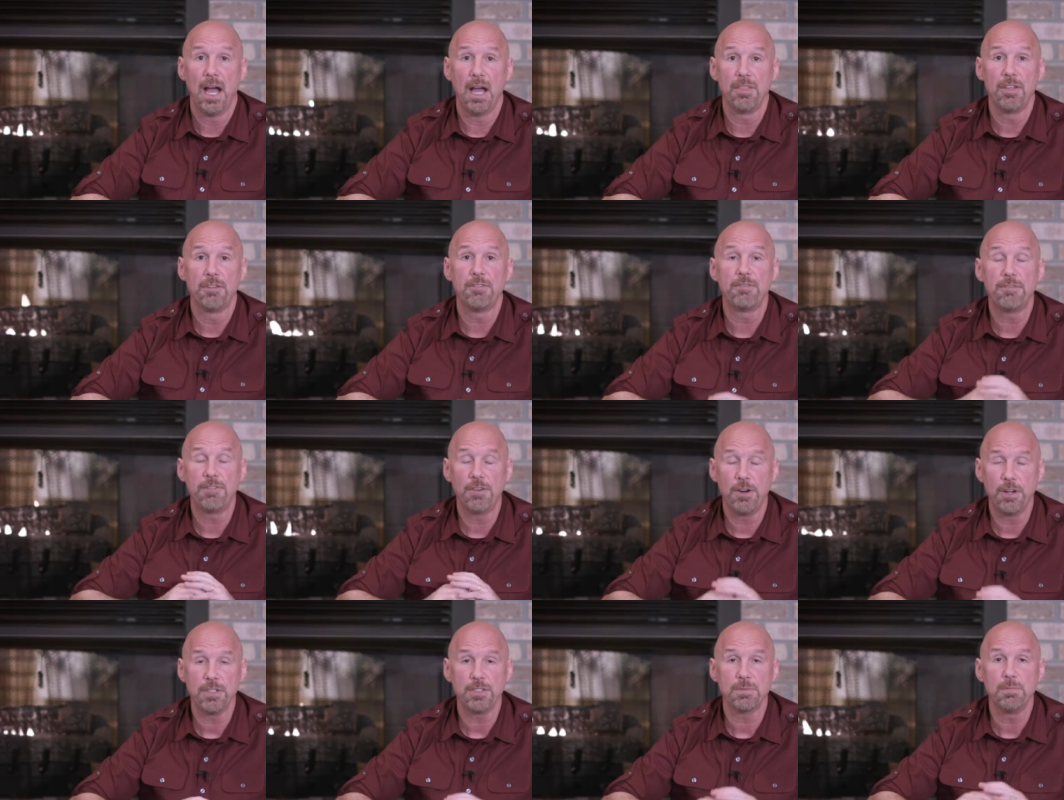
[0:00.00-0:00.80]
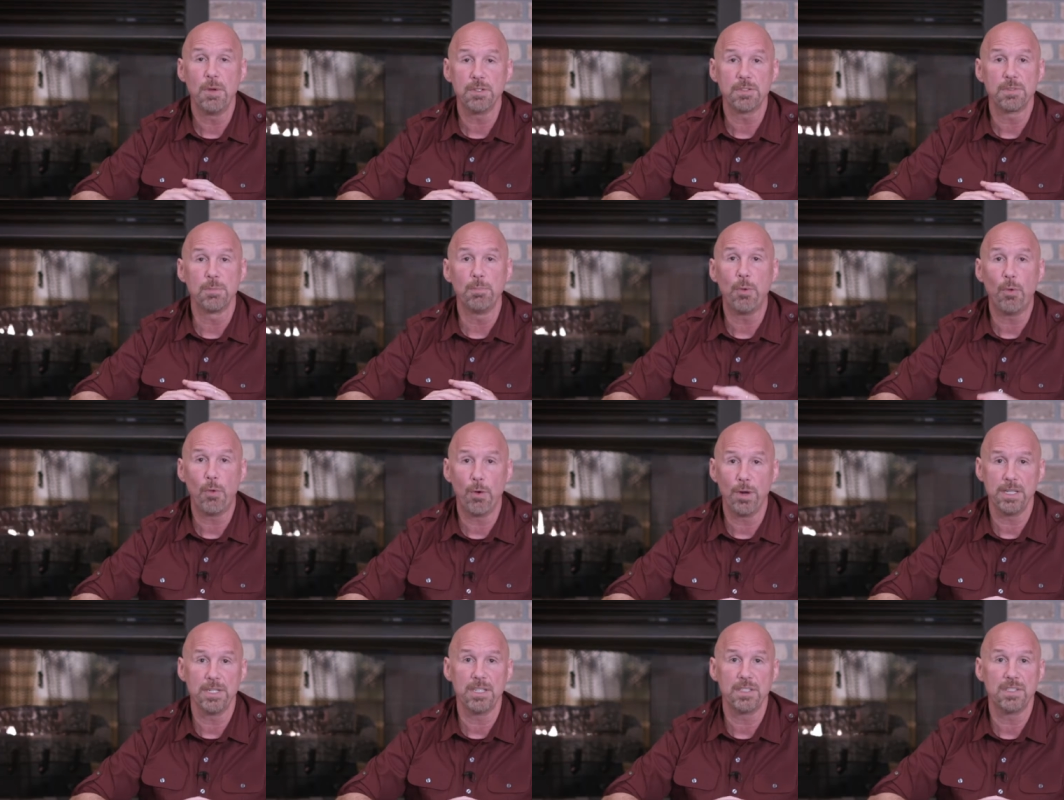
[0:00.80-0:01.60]
the first most
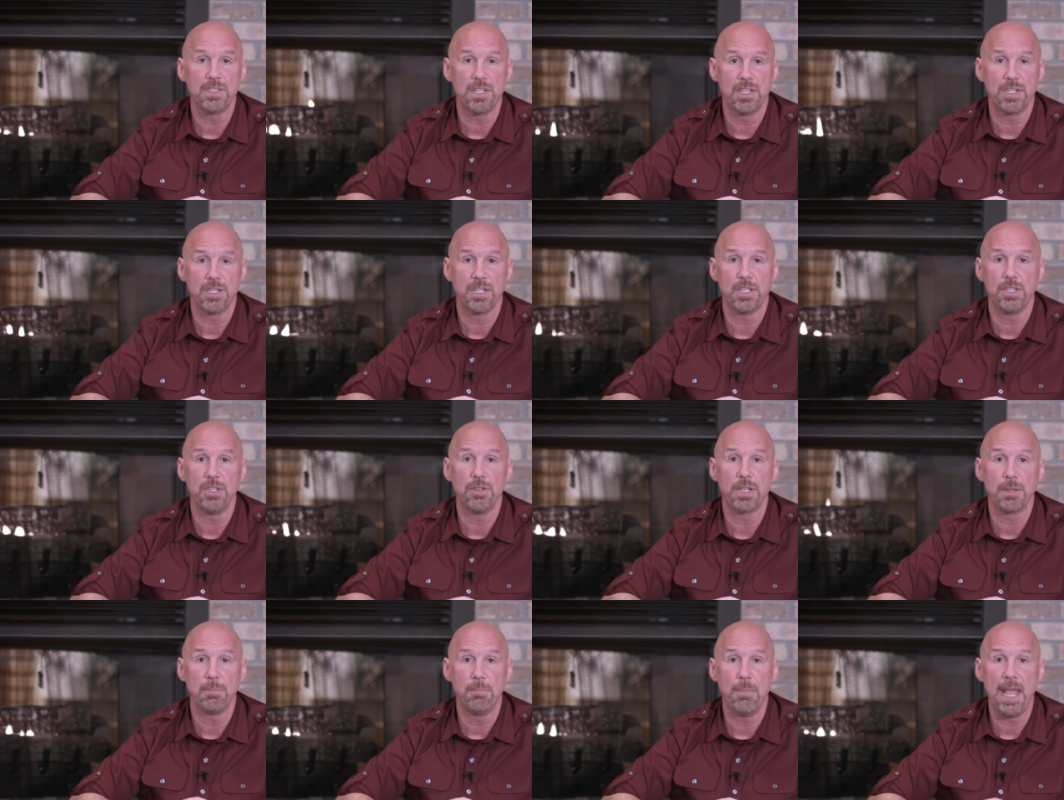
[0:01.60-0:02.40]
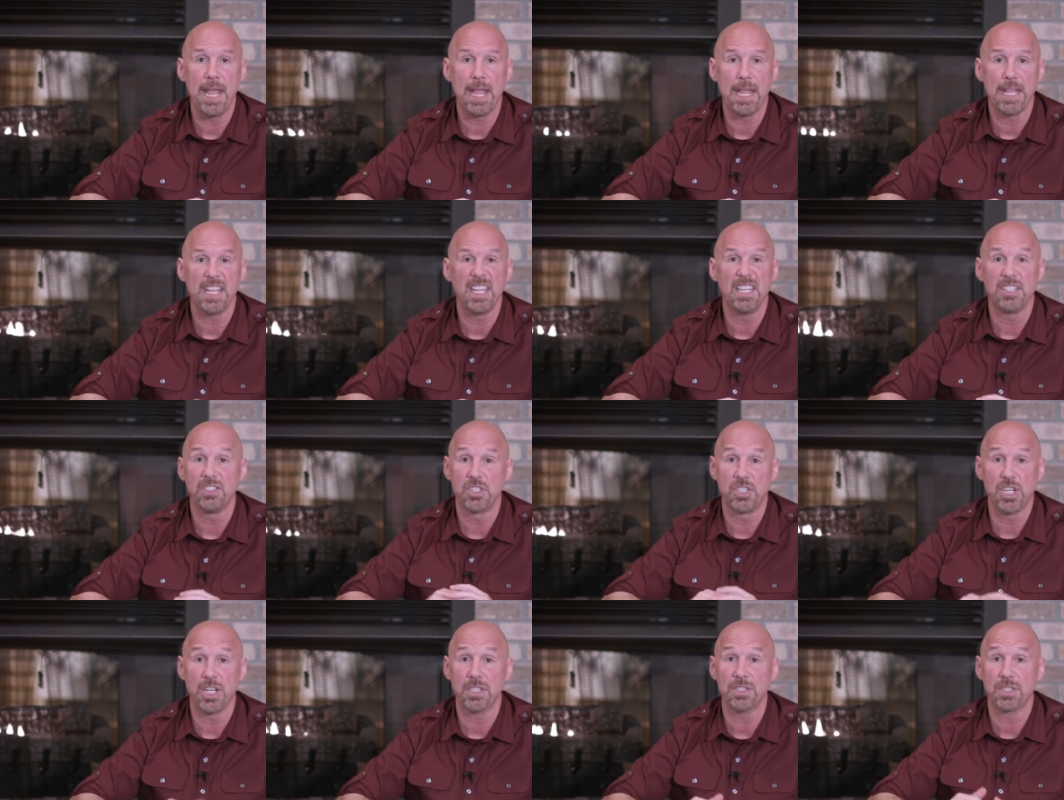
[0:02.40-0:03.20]
important decision you can make is
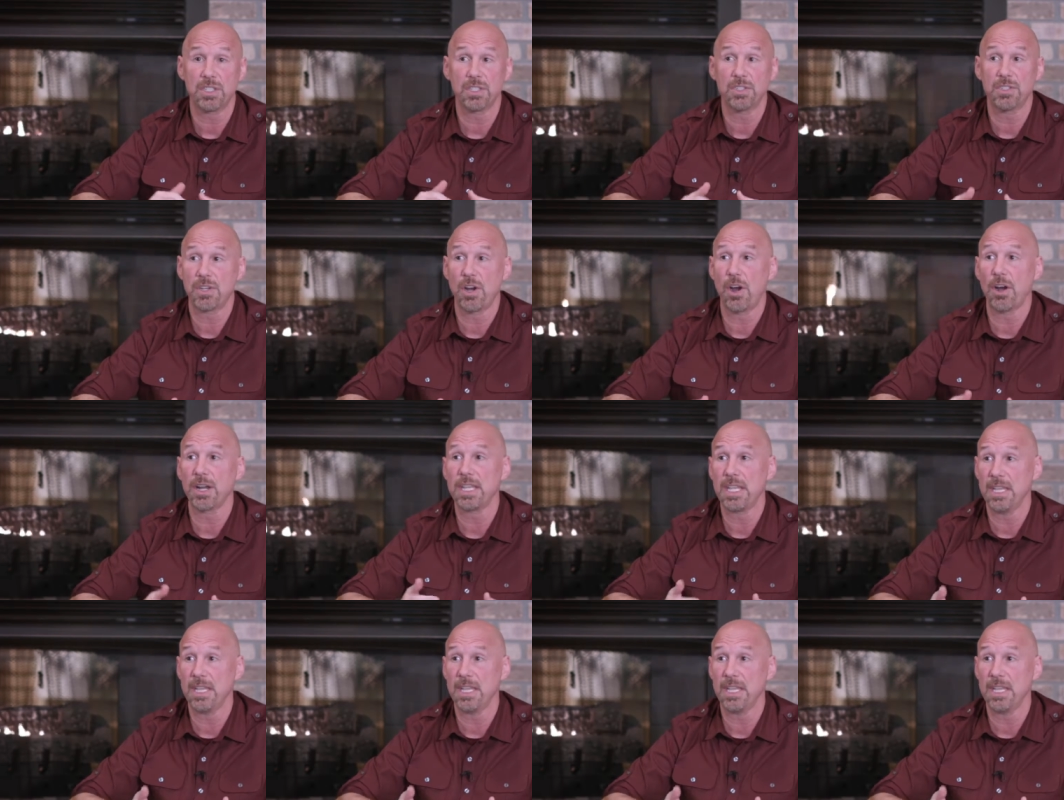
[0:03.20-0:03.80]
just to start